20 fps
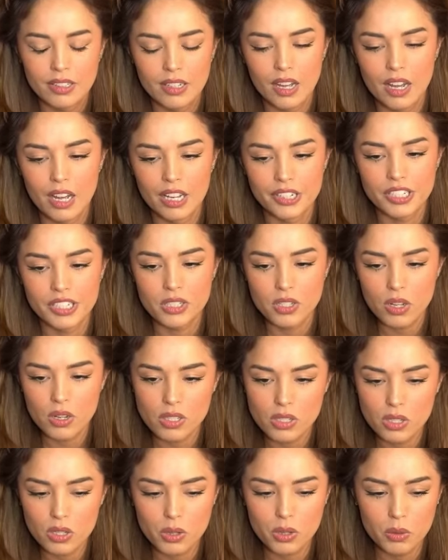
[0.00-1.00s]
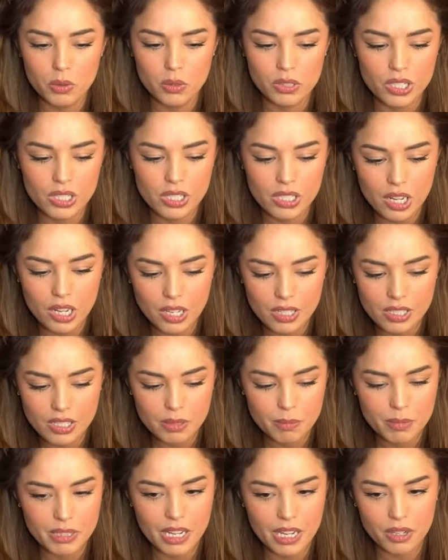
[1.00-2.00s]
Uh, she's also she's
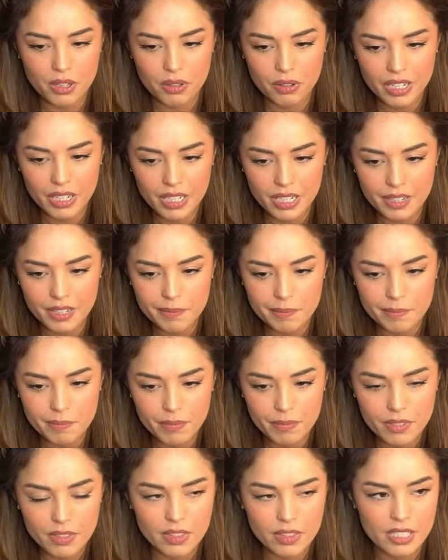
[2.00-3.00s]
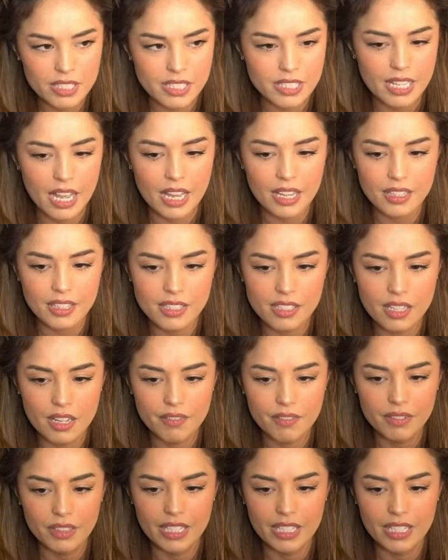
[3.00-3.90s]
custom decorating the set and stuff.